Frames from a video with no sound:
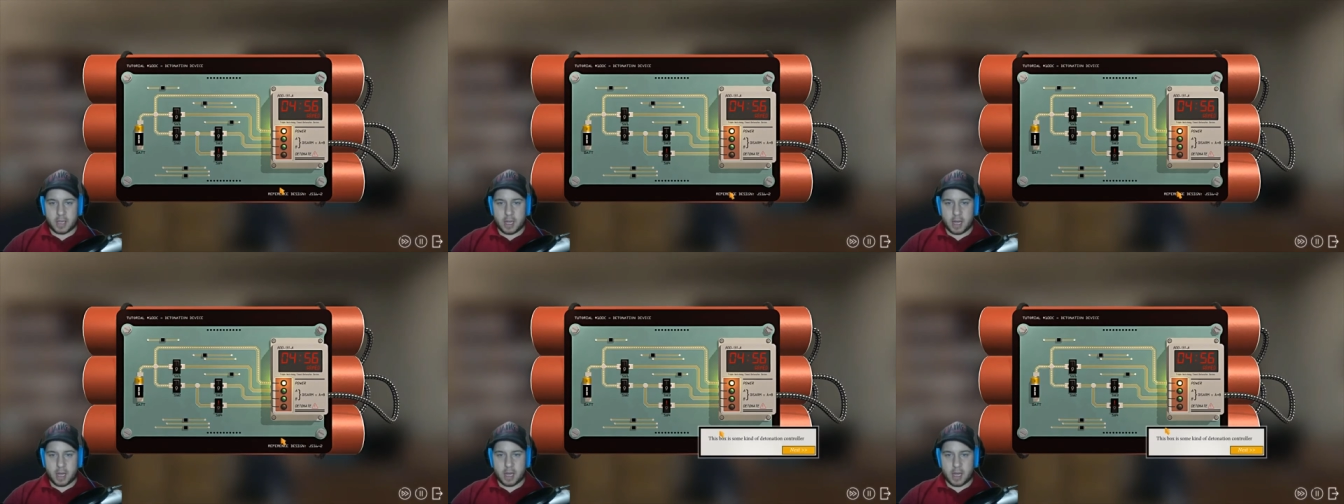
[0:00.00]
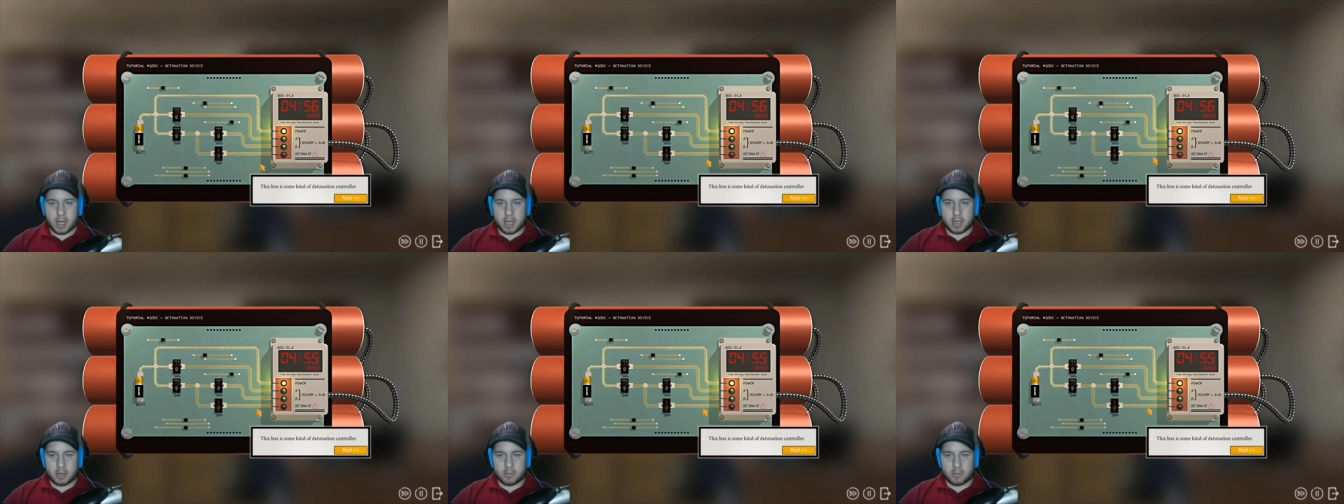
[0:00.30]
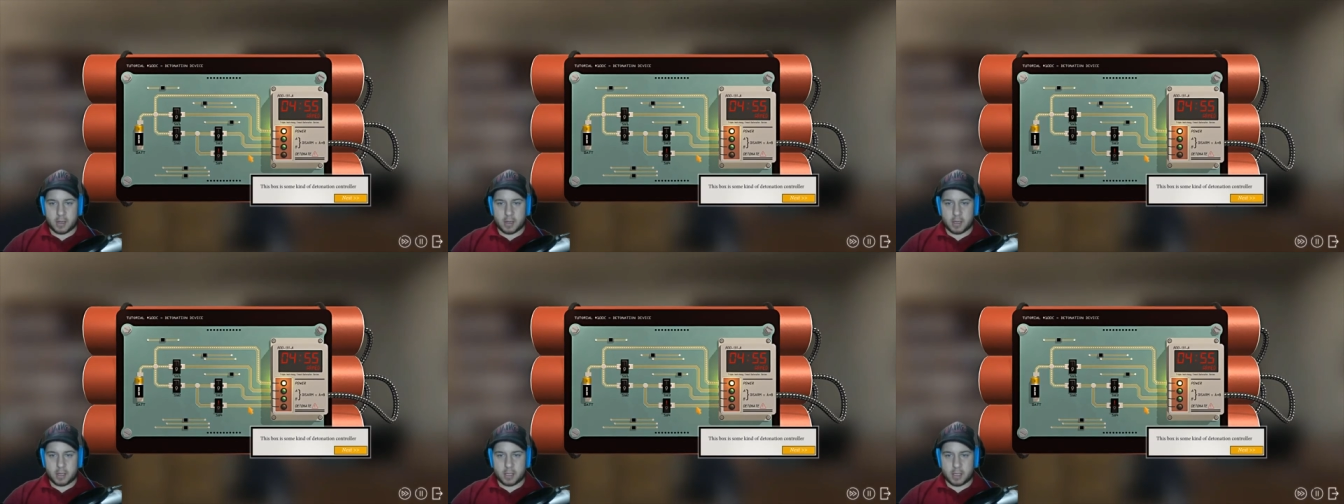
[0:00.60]
Uh,
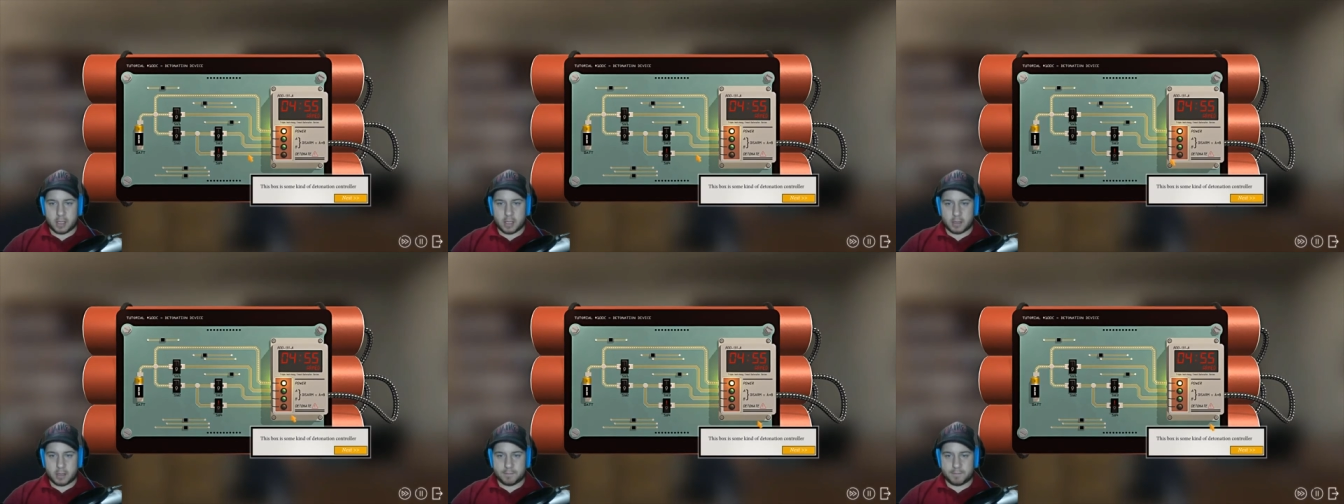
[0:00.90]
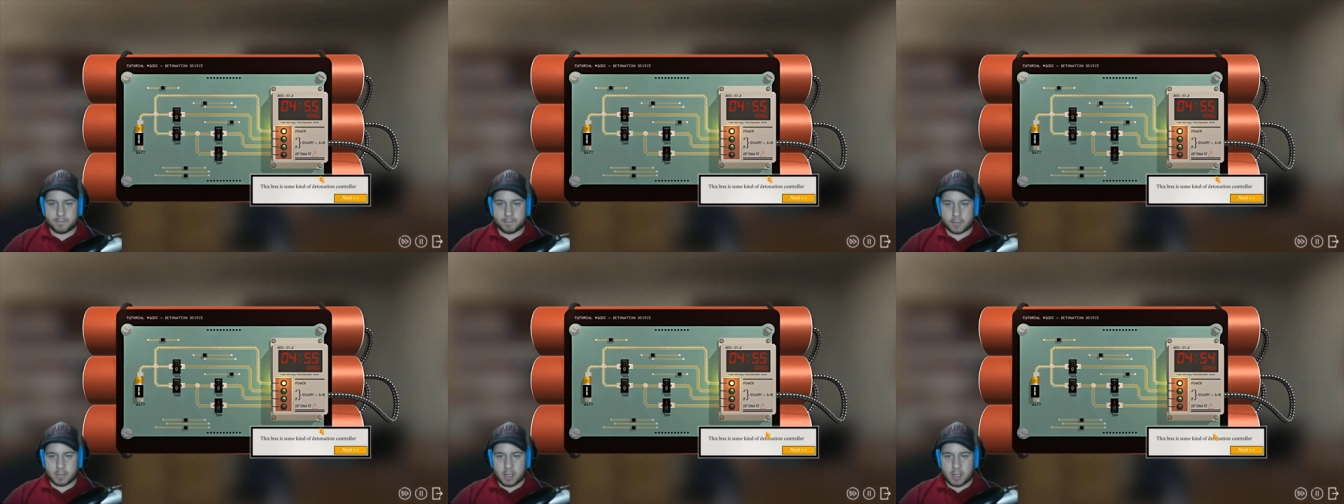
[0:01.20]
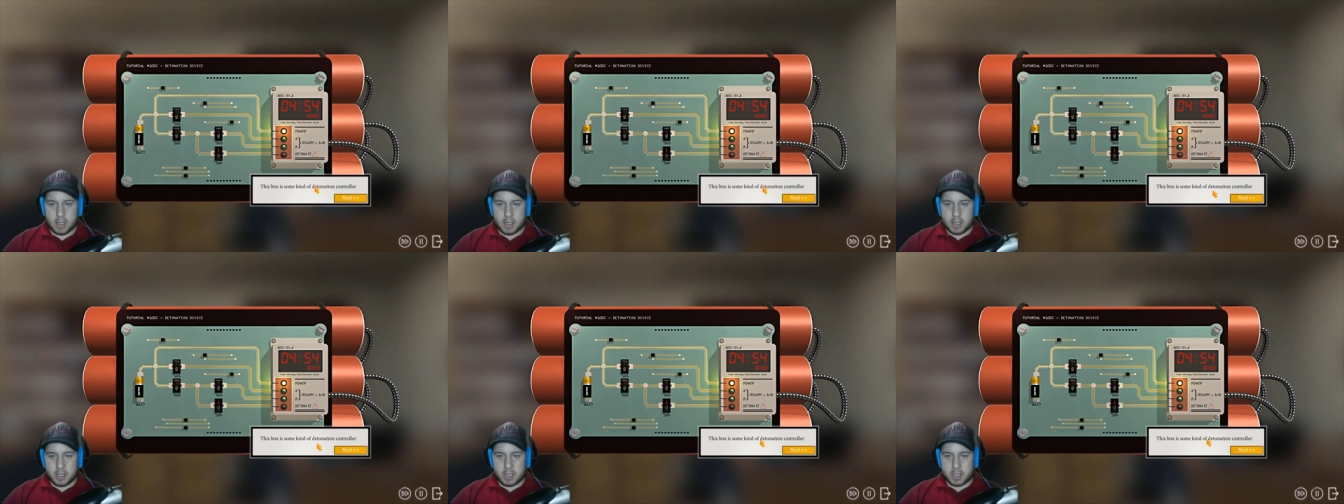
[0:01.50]
what, uh,
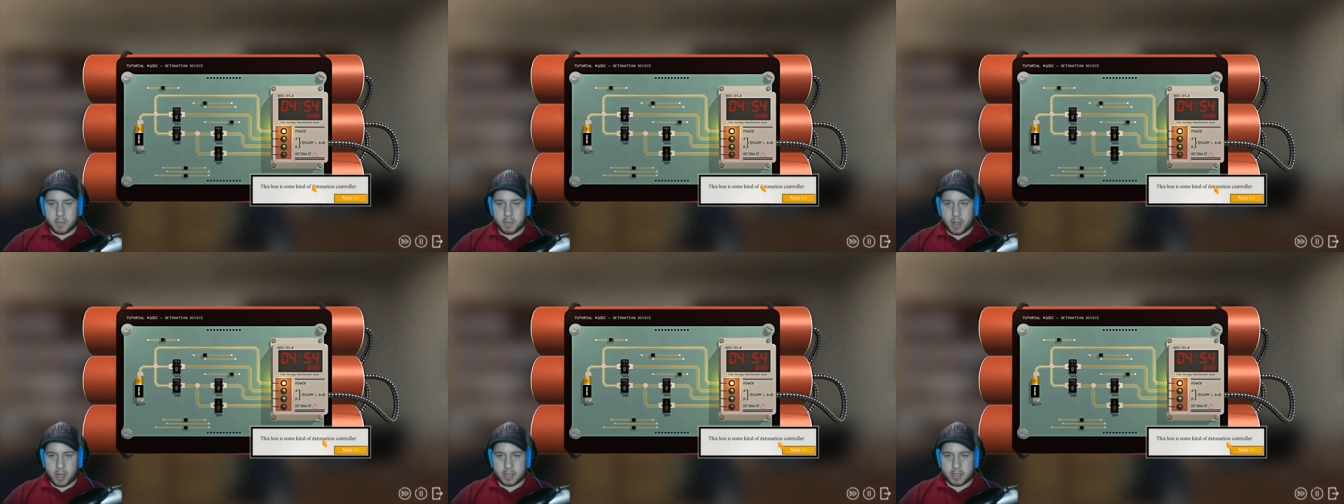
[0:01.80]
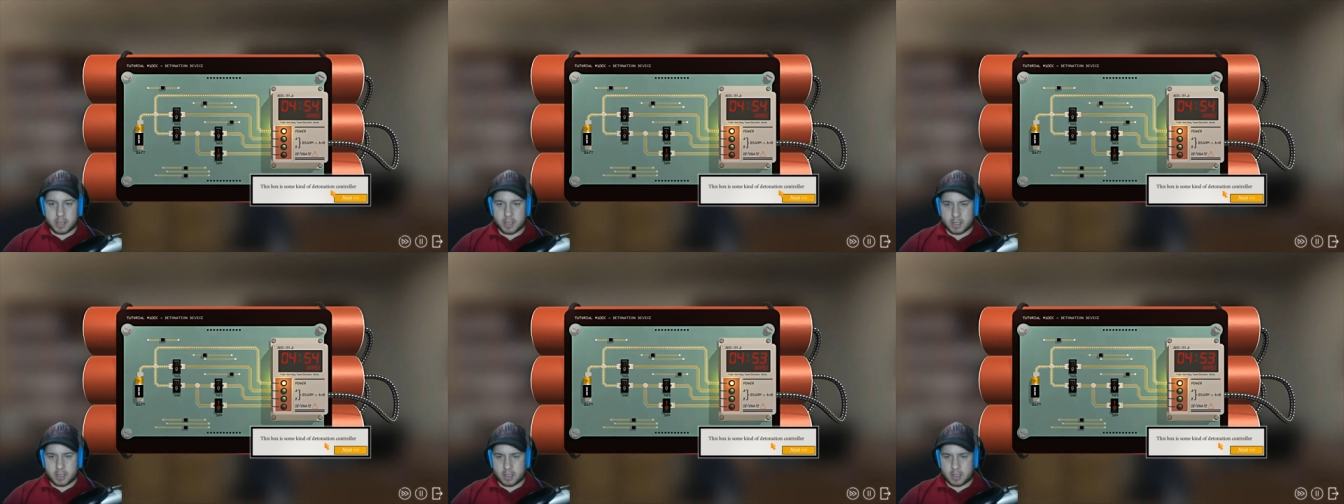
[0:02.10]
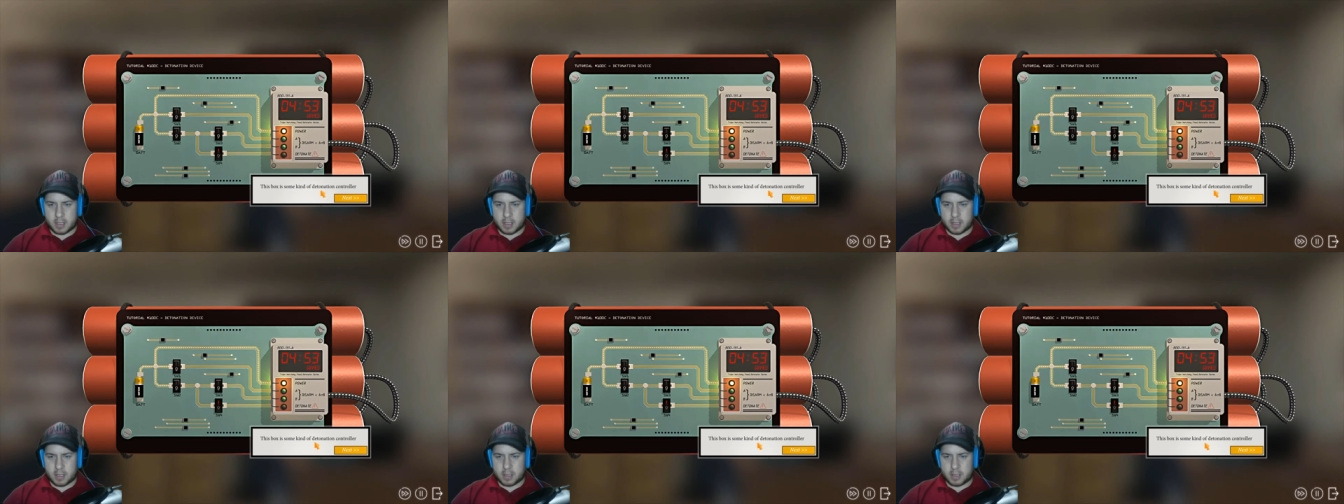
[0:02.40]
this box is
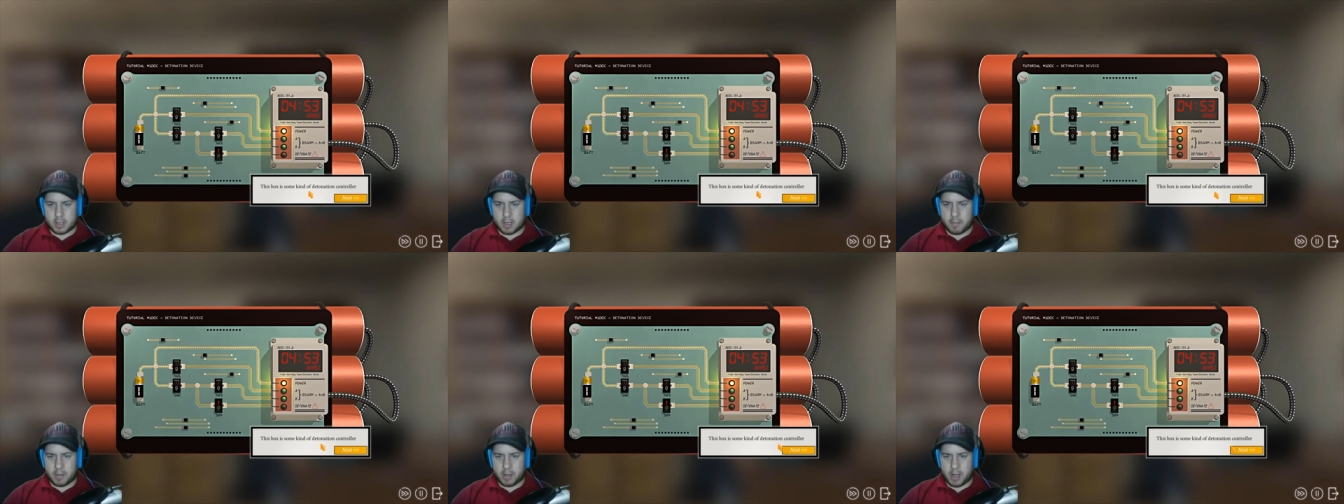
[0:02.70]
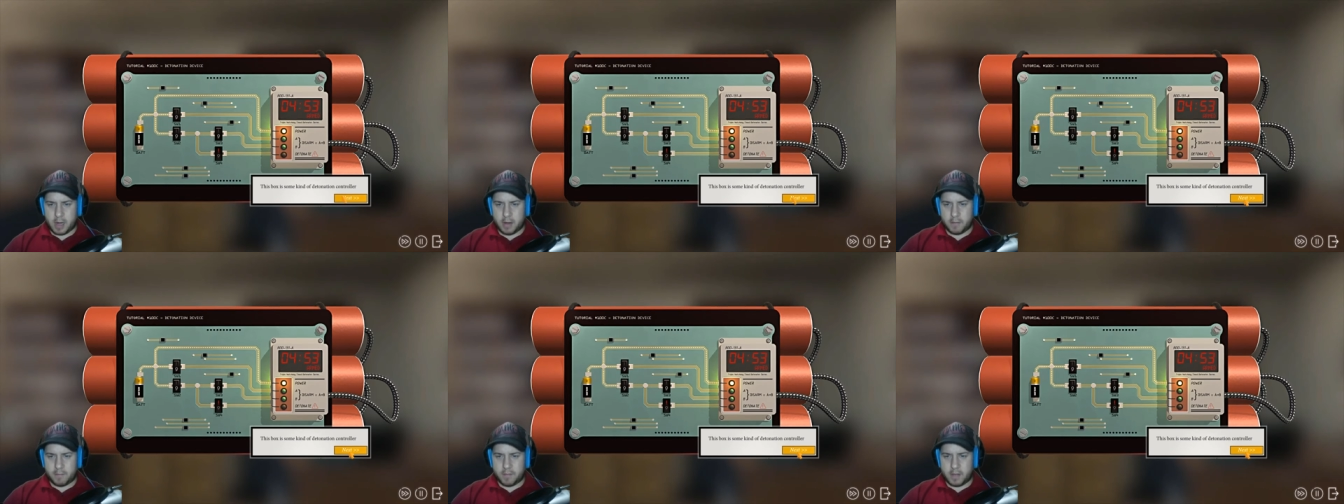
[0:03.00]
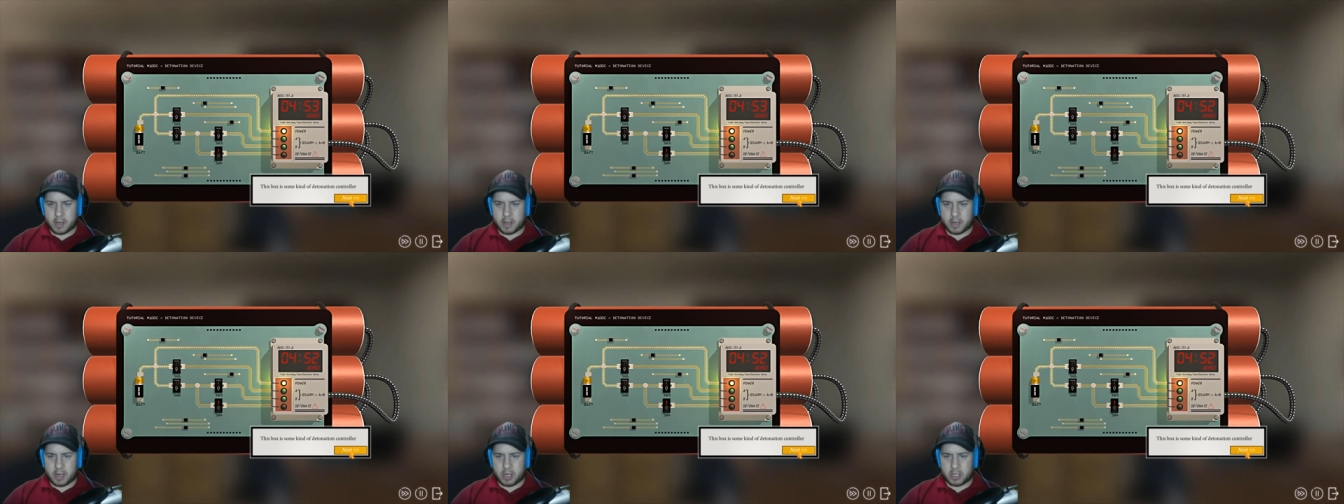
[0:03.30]
some kind of
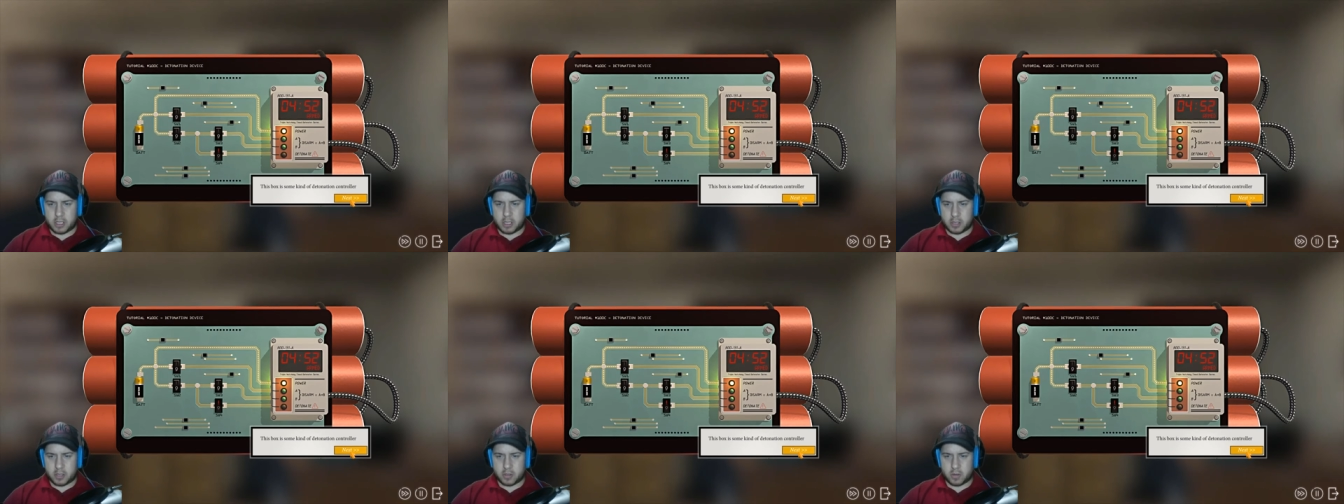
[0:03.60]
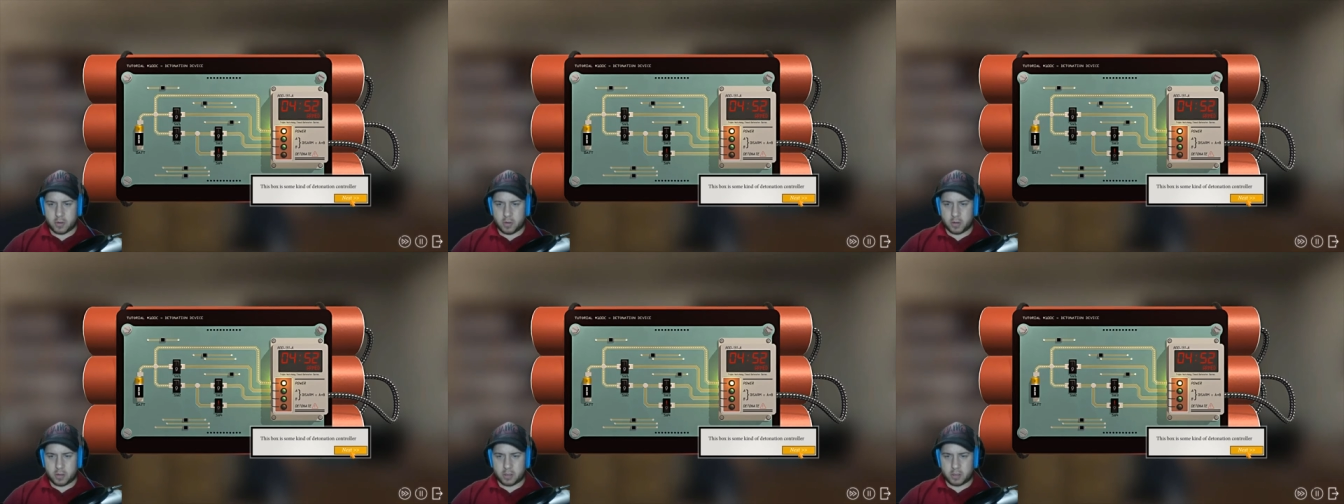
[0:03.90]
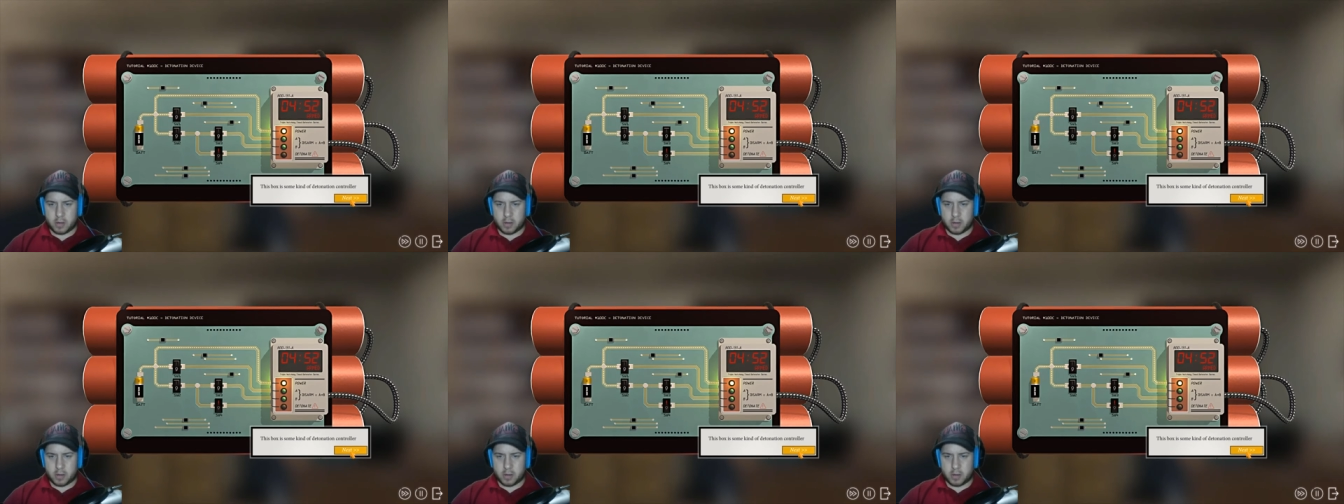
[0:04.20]
detonation controller,